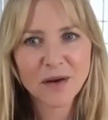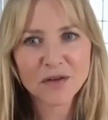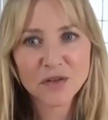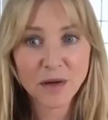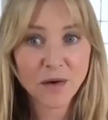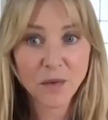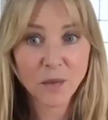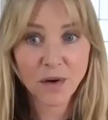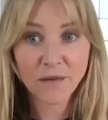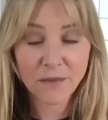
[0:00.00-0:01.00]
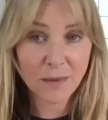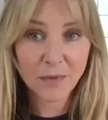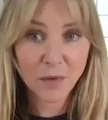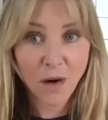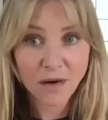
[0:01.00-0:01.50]
are doing all the work of the
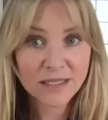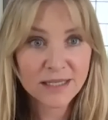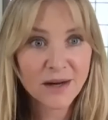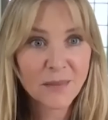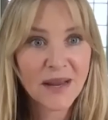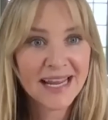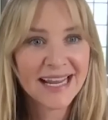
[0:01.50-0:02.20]
people who aren't in therapy.